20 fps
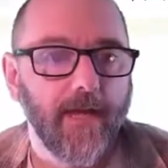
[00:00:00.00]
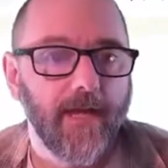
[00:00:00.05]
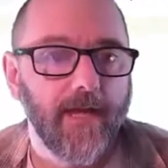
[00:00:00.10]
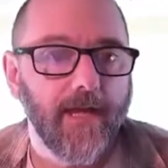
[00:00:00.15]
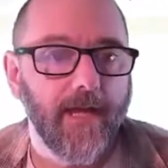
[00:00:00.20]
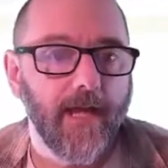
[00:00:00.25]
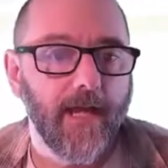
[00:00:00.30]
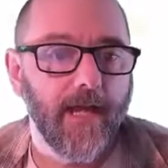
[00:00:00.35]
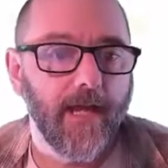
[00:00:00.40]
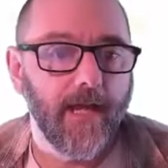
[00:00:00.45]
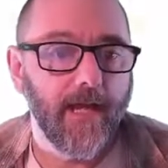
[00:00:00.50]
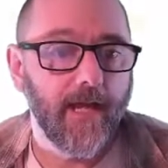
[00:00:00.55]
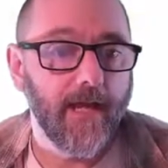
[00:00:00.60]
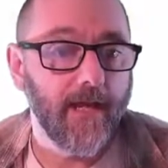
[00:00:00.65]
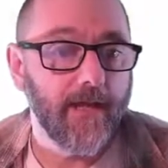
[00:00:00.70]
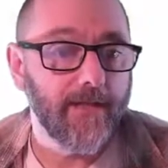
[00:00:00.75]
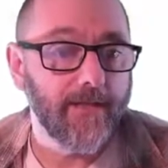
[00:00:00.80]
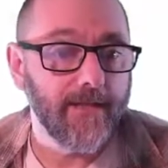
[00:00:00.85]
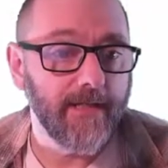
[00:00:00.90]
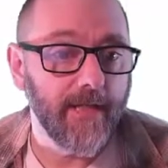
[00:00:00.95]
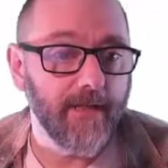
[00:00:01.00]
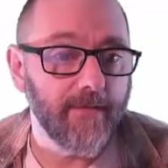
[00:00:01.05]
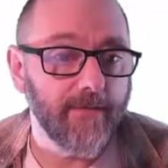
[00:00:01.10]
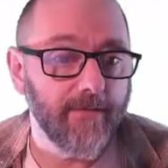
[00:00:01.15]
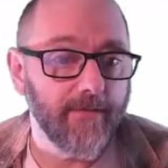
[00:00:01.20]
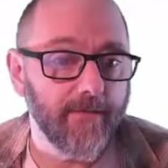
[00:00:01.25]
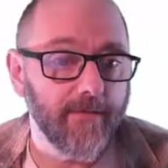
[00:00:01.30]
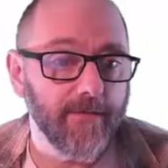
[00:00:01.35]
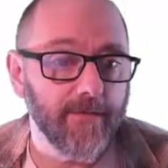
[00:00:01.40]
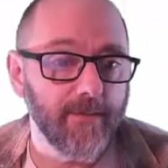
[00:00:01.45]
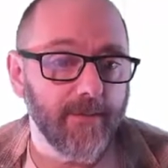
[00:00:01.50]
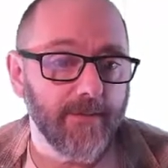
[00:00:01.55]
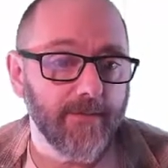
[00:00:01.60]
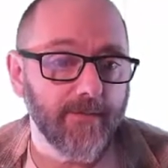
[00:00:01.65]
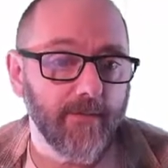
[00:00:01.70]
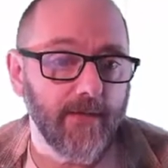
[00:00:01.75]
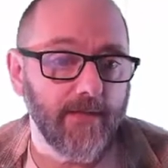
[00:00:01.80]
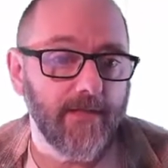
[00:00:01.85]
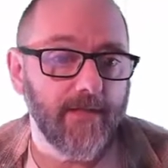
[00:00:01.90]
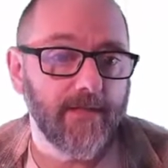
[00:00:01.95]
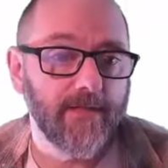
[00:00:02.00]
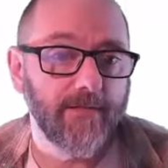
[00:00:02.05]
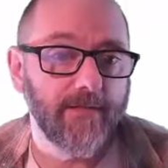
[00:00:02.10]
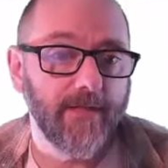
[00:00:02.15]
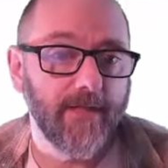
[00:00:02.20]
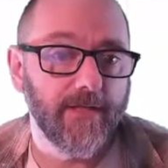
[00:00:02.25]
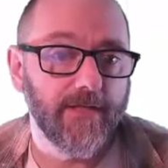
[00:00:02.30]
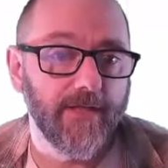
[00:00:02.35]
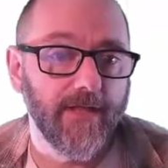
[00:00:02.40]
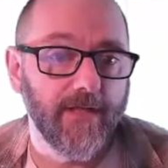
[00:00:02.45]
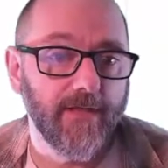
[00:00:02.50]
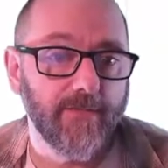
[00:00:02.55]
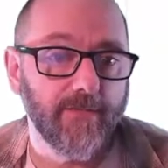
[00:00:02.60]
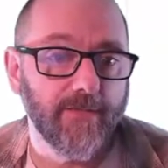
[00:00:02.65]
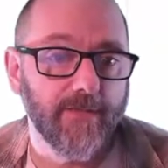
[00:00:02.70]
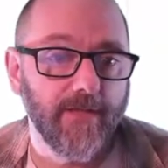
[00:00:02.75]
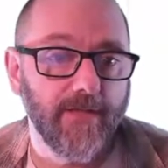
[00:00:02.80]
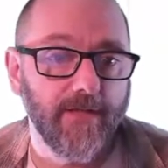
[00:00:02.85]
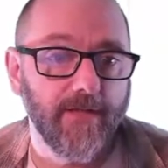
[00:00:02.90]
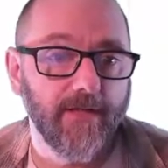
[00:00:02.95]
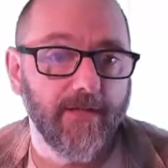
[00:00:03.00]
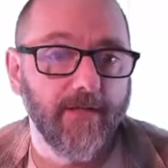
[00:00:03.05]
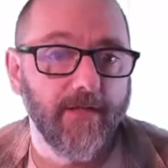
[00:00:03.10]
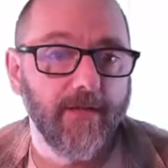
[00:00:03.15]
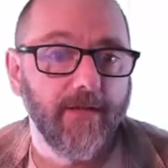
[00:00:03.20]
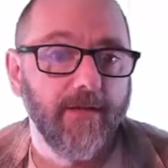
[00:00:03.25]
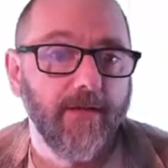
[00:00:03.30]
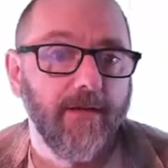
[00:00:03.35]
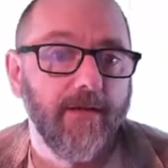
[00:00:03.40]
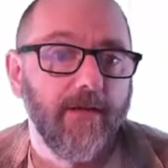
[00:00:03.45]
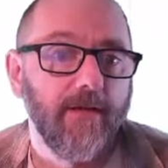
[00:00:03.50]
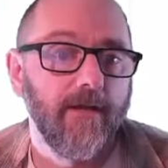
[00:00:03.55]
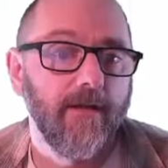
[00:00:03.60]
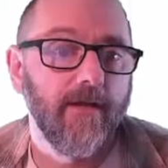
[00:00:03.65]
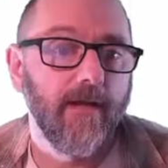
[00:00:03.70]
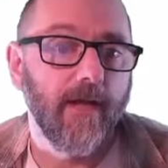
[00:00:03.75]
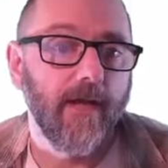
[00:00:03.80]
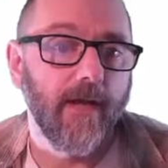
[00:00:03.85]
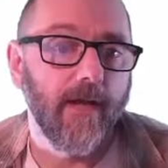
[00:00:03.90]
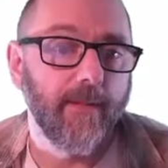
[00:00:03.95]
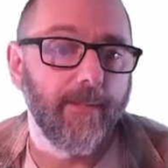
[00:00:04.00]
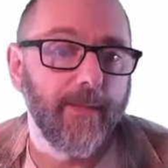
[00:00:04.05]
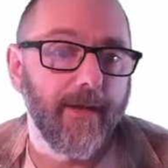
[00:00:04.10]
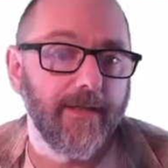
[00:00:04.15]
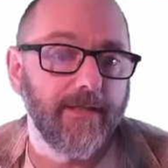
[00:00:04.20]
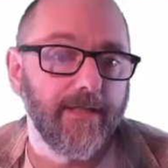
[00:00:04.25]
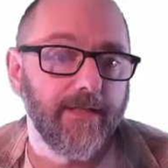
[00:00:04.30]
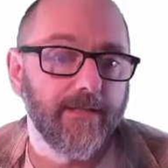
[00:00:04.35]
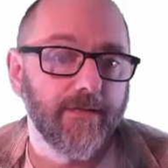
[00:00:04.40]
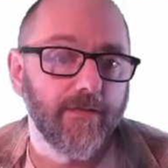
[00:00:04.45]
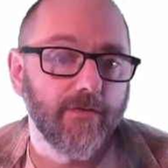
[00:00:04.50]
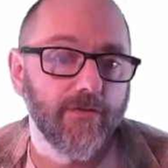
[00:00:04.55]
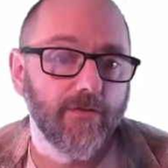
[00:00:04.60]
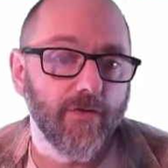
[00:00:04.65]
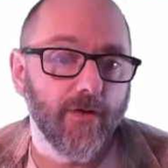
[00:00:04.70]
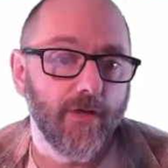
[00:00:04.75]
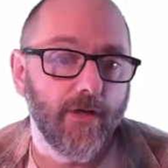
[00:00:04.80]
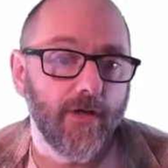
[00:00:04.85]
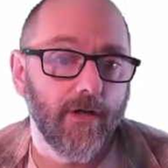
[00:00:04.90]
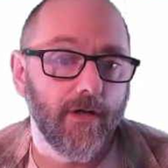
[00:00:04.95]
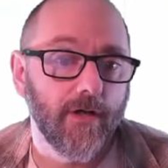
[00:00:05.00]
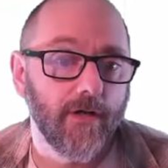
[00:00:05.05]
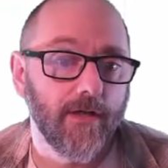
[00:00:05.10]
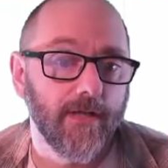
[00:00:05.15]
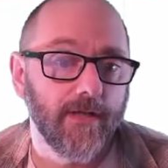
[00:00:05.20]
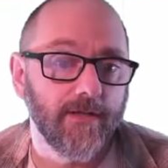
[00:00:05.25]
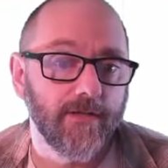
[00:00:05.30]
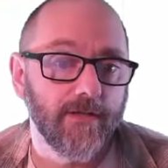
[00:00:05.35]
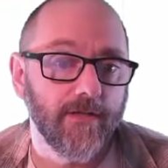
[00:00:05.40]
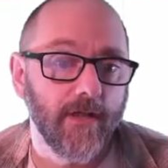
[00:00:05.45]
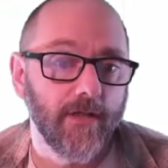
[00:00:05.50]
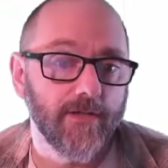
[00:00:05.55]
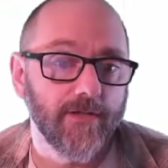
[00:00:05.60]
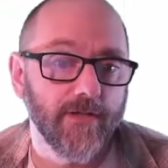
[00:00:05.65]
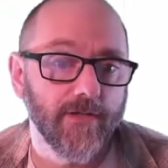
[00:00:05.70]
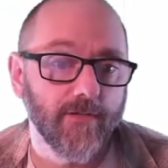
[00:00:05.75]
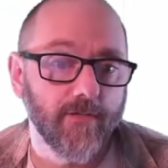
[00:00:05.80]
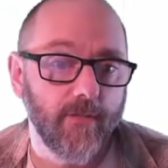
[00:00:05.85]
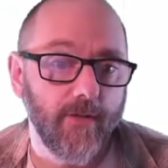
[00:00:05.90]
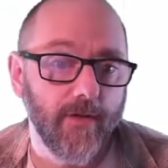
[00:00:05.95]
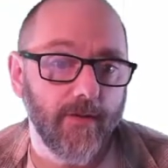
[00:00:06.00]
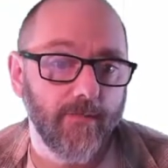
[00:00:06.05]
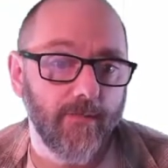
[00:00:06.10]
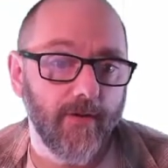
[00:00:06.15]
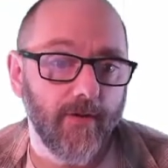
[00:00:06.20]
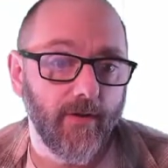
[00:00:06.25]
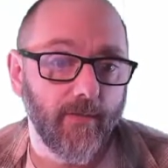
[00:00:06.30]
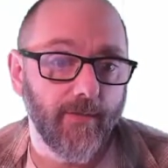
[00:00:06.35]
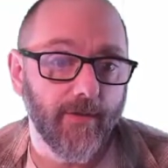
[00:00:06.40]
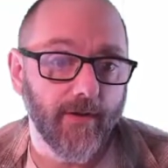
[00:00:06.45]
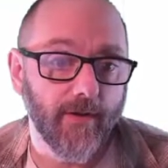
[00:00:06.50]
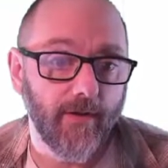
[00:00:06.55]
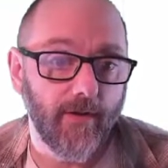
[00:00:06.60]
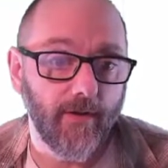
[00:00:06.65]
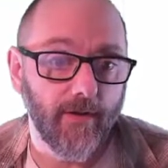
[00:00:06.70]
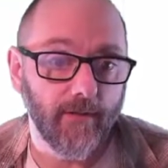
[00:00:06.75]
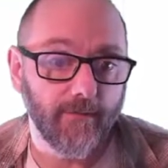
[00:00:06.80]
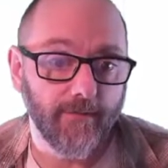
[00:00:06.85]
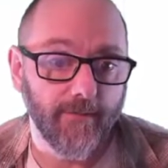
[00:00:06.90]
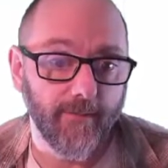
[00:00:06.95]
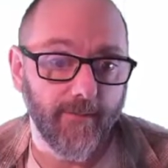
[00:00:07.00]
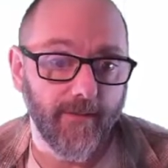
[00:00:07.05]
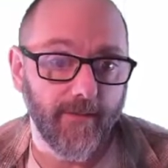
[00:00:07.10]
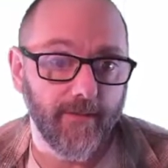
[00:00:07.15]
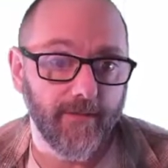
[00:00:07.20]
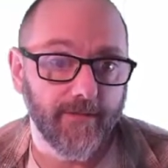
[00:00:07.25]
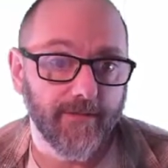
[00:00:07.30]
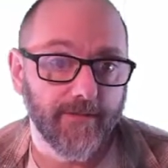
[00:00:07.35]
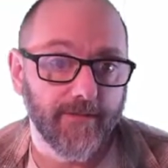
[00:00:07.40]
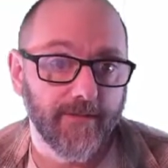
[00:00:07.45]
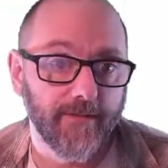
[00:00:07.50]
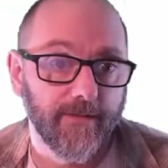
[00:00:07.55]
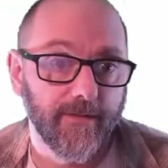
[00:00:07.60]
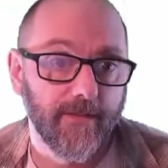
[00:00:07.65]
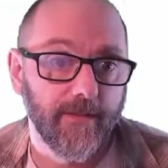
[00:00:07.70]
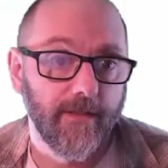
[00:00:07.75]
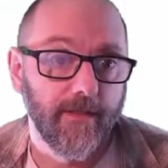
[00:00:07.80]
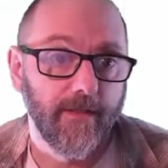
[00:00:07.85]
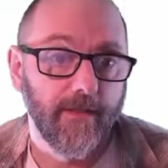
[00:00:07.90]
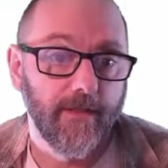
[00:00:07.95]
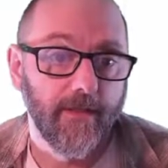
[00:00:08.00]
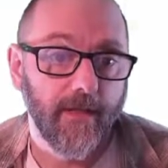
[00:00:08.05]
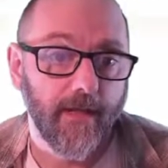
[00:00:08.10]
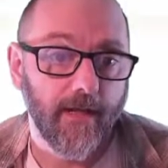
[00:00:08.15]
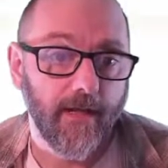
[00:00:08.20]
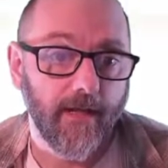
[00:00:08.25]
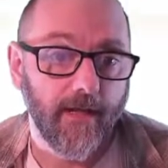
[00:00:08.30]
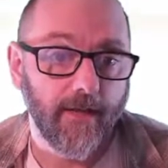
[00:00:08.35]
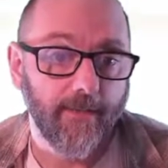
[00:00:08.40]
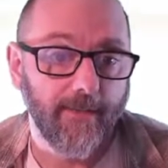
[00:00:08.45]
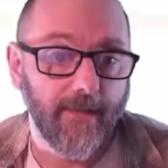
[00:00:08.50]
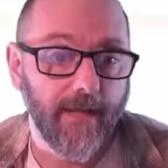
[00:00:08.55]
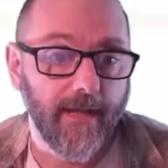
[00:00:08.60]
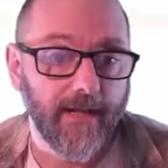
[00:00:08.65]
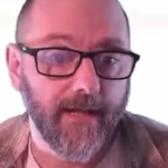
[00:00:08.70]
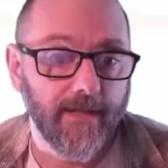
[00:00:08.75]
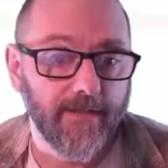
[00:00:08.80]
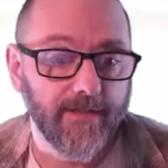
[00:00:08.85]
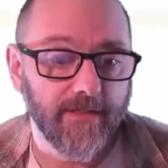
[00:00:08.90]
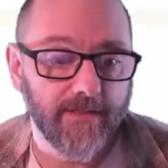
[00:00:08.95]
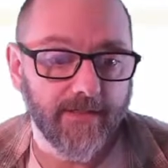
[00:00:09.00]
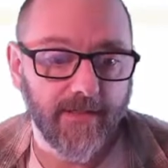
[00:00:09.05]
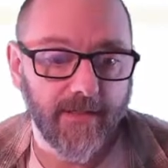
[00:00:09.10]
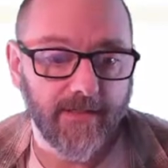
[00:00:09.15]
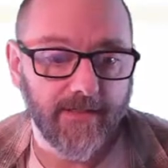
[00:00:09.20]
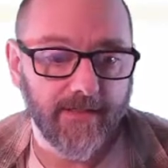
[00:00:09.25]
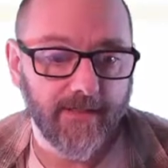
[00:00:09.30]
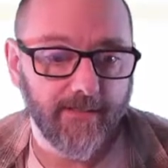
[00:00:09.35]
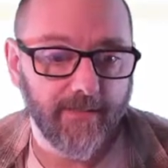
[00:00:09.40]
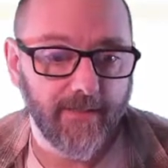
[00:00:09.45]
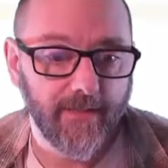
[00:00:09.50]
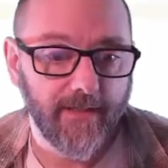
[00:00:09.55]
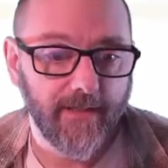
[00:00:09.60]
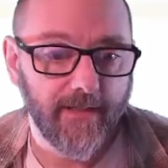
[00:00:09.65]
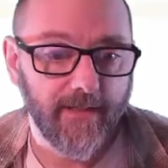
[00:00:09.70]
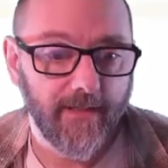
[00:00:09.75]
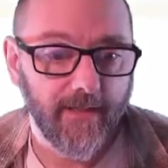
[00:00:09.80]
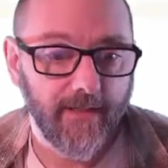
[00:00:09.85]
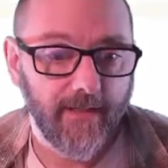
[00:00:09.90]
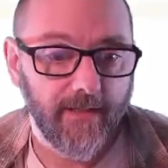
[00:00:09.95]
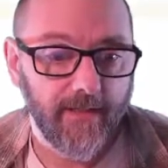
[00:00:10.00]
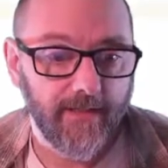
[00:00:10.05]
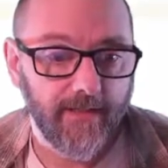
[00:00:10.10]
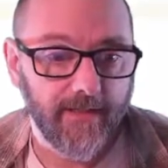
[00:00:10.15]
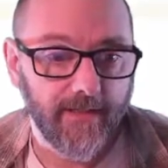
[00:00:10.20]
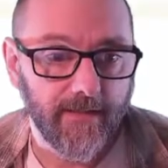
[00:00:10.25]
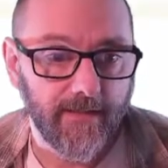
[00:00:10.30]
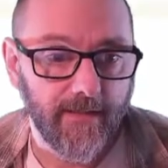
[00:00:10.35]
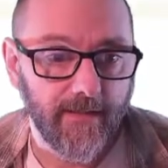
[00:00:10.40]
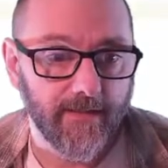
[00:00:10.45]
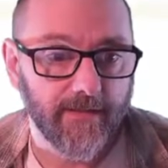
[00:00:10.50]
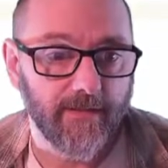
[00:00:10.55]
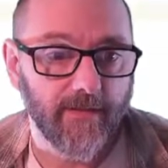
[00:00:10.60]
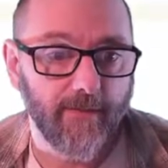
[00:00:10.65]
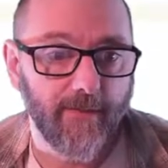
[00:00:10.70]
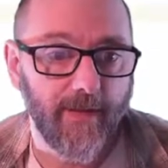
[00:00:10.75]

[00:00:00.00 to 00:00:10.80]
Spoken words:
Okay, now the first place where I needed to make a change was here. I need to draw not just one ball, but all of the balls. And I simply did this.